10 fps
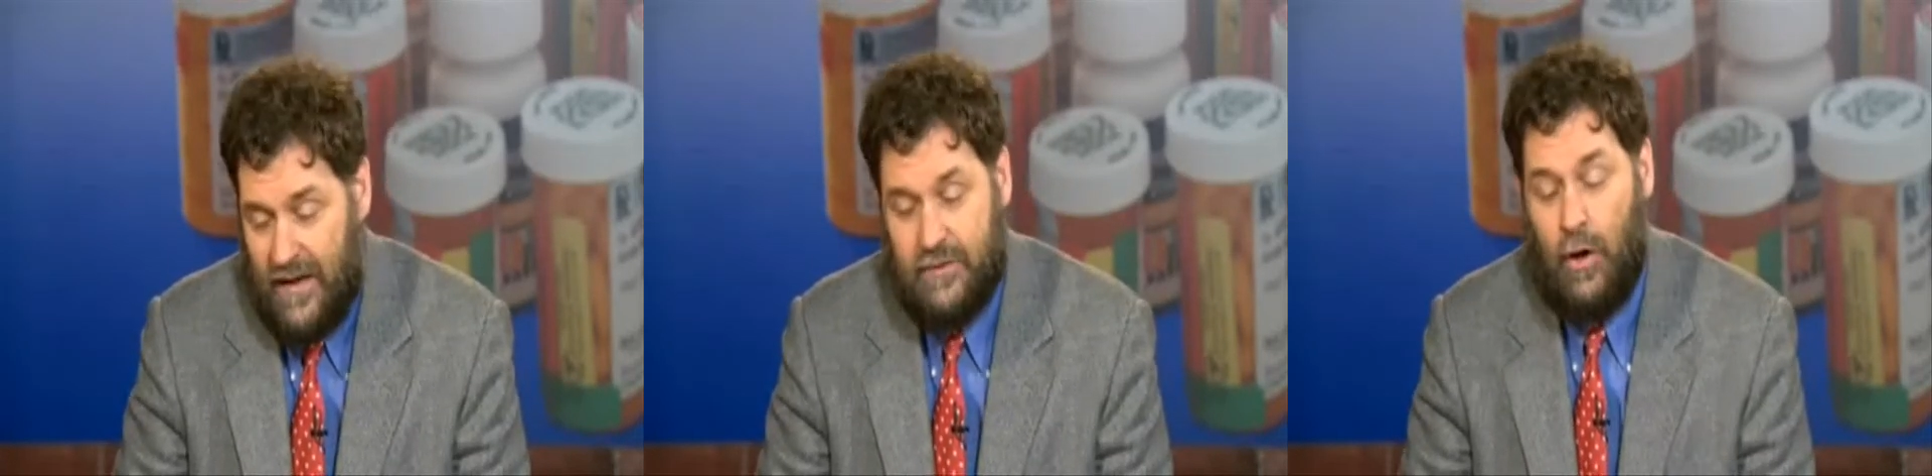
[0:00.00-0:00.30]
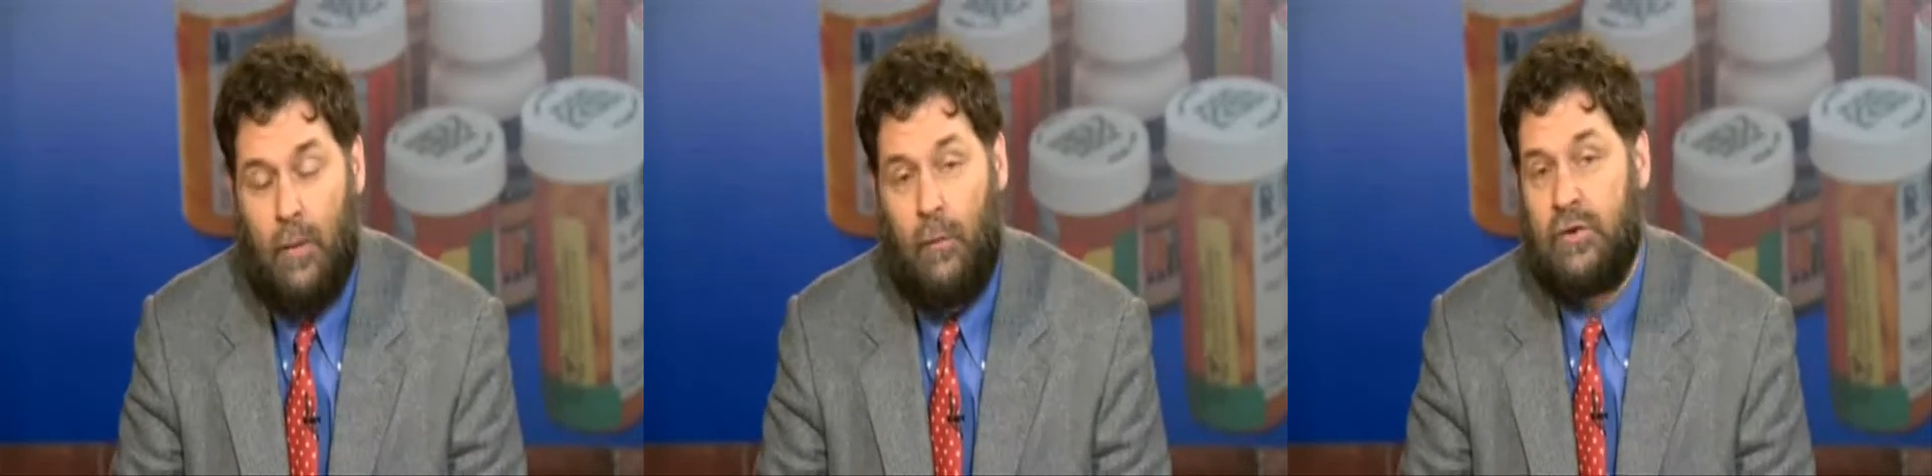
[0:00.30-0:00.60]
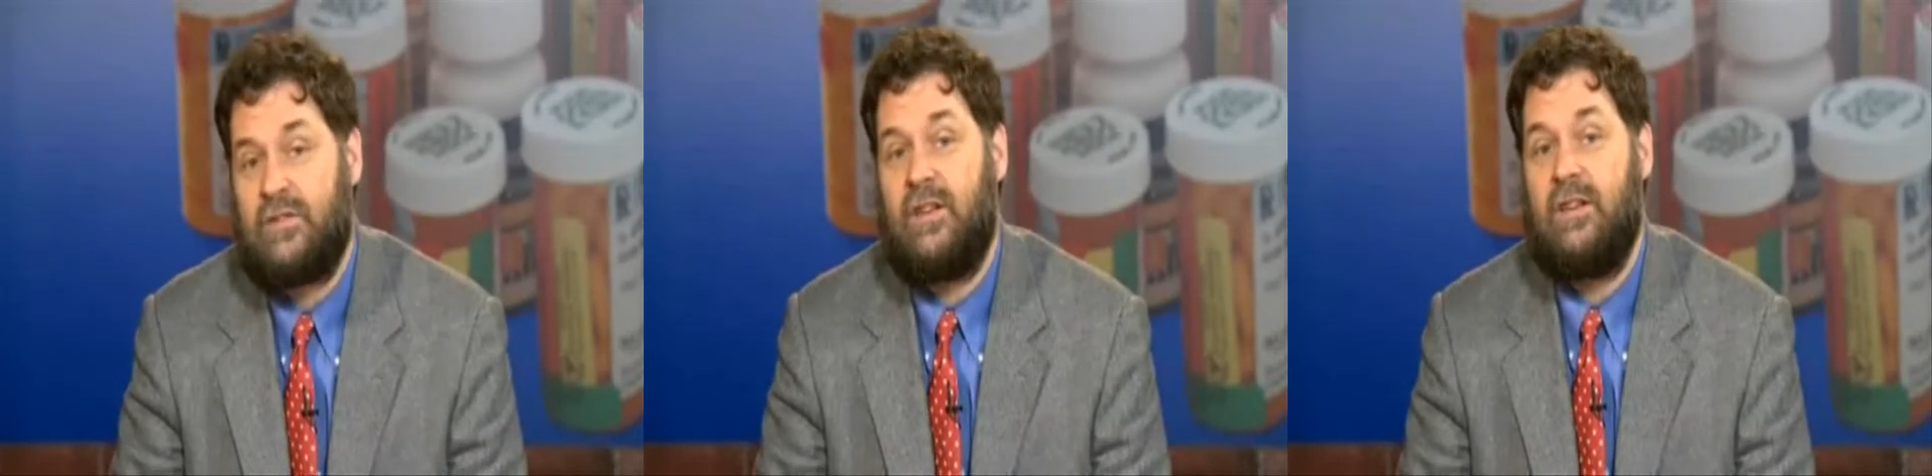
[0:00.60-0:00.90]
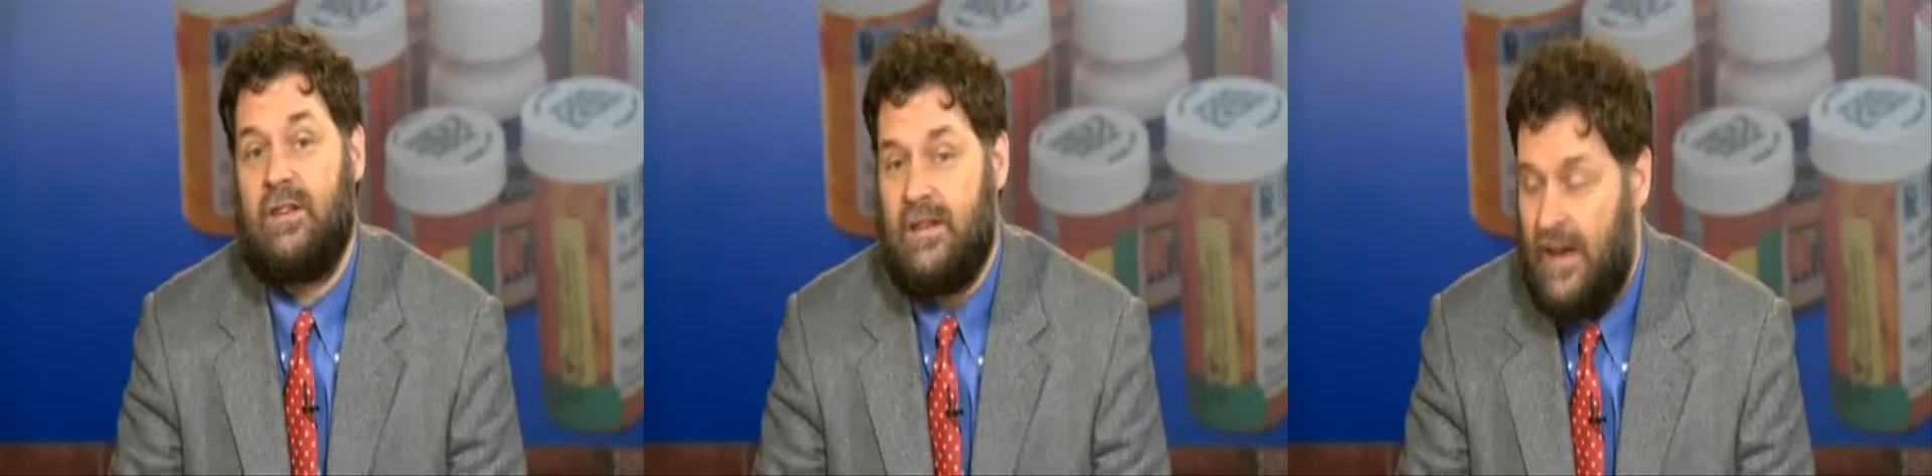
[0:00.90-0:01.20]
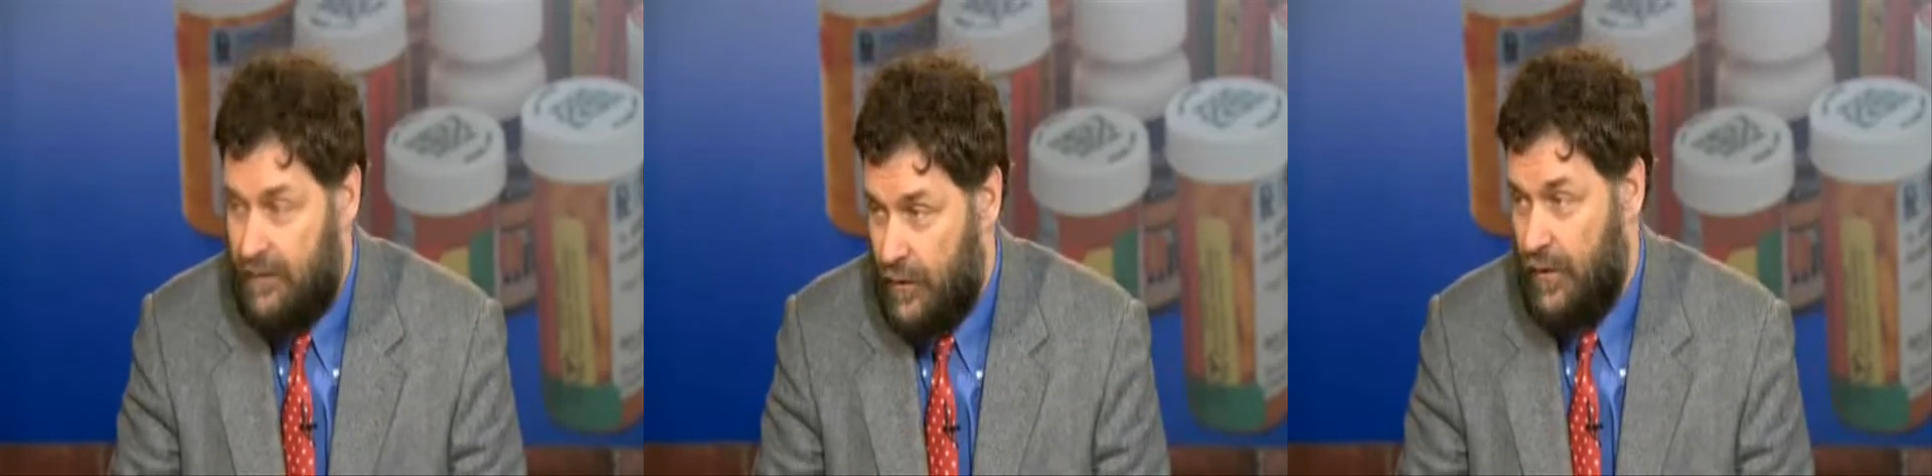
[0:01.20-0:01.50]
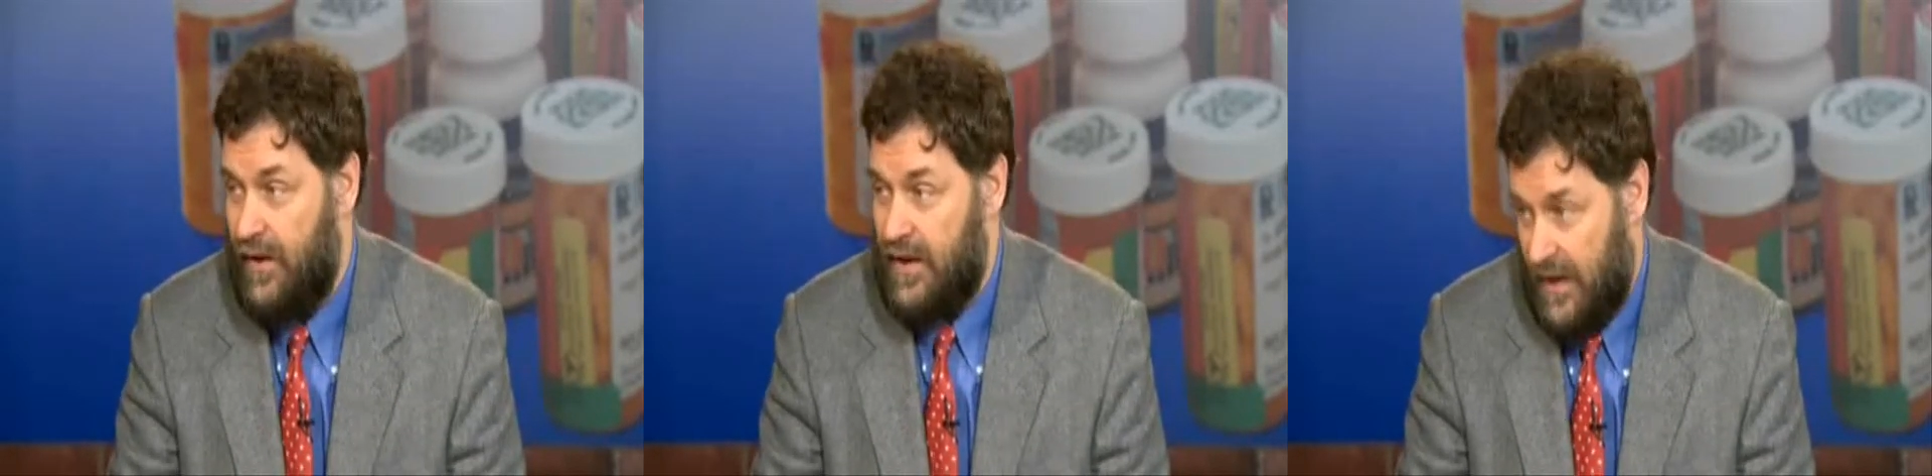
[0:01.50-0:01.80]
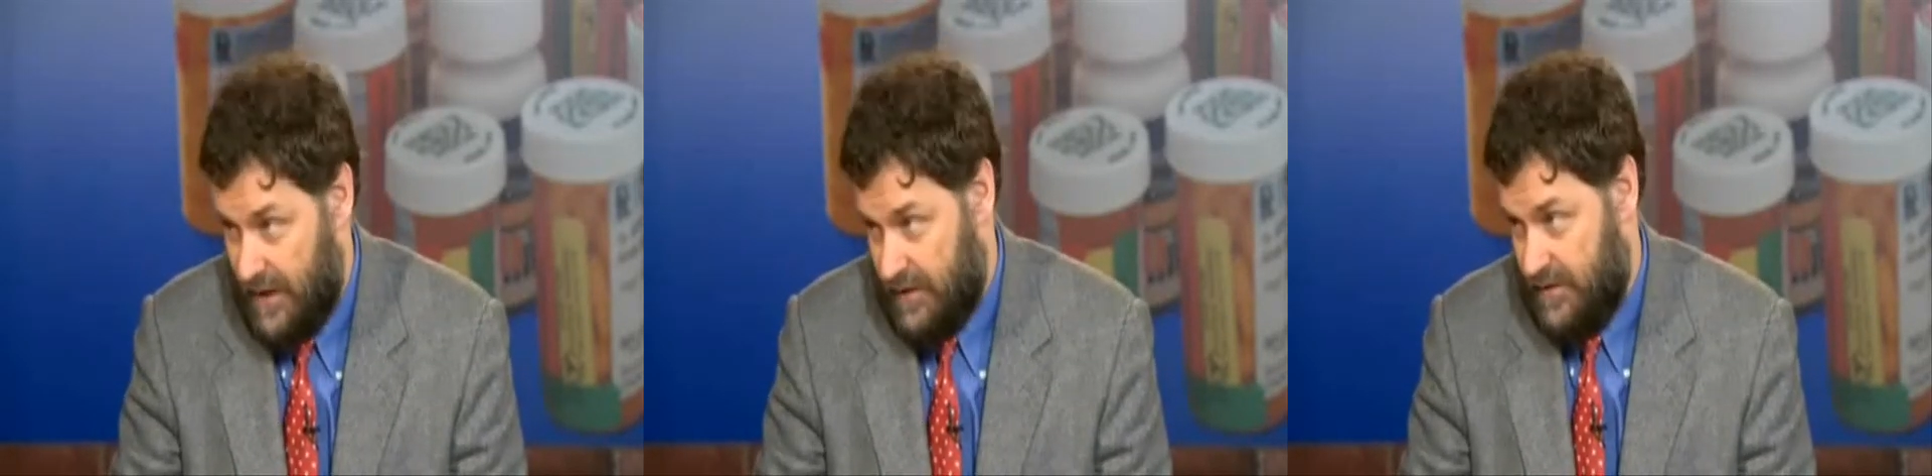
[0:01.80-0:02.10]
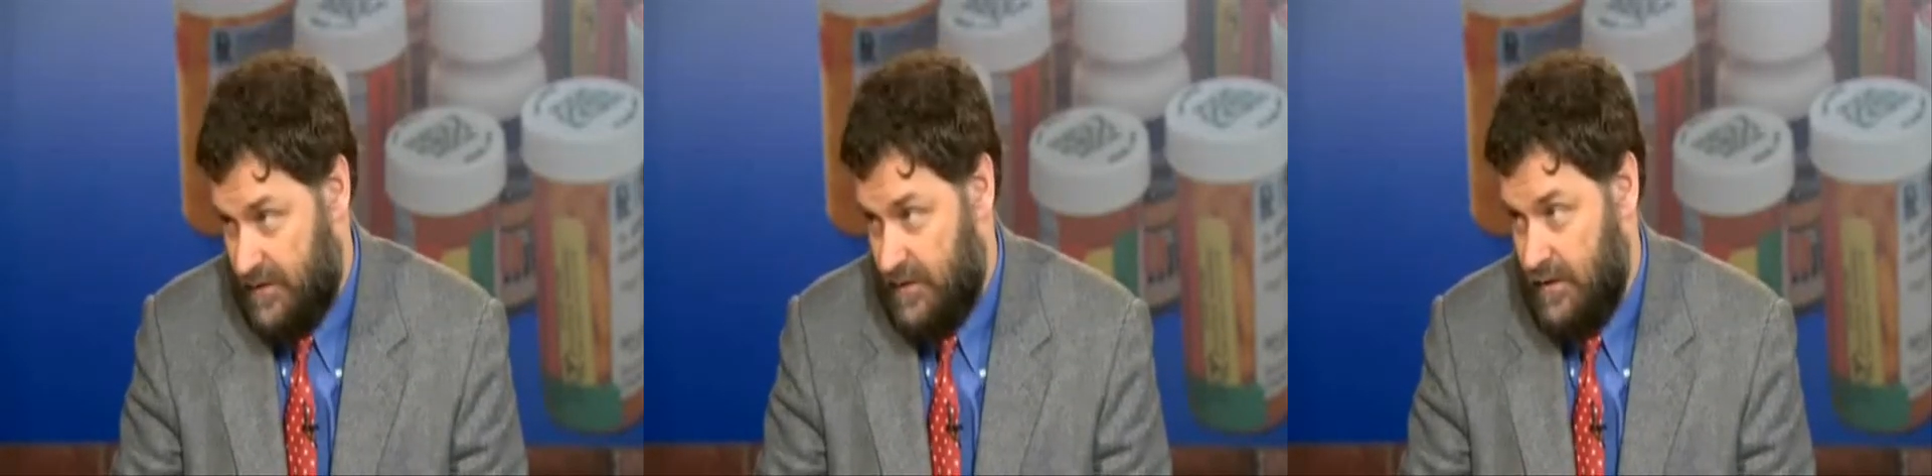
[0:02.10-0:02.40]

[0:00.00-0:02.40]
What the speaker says: That's almost never the case.